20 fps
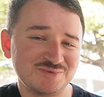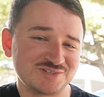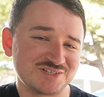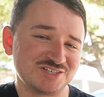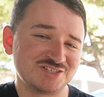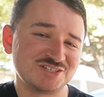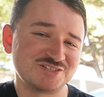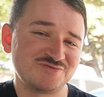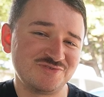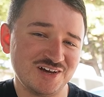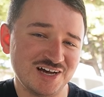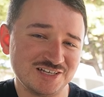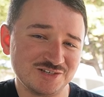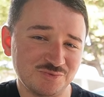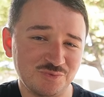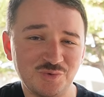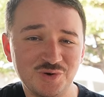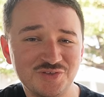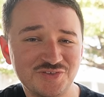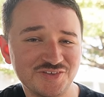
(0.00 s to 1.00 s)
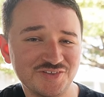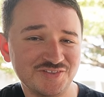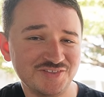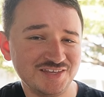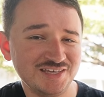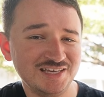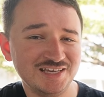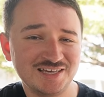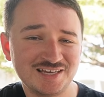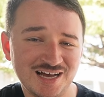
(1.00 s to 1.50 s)
which I just found with
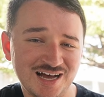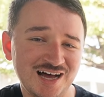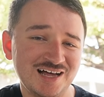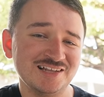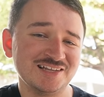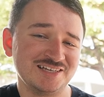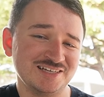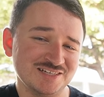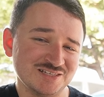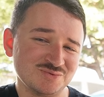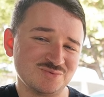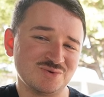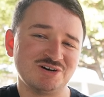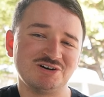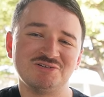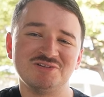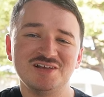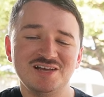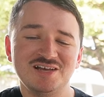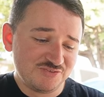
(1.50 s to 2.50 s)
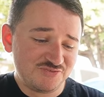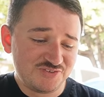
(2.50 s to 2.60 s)
the Carly as well.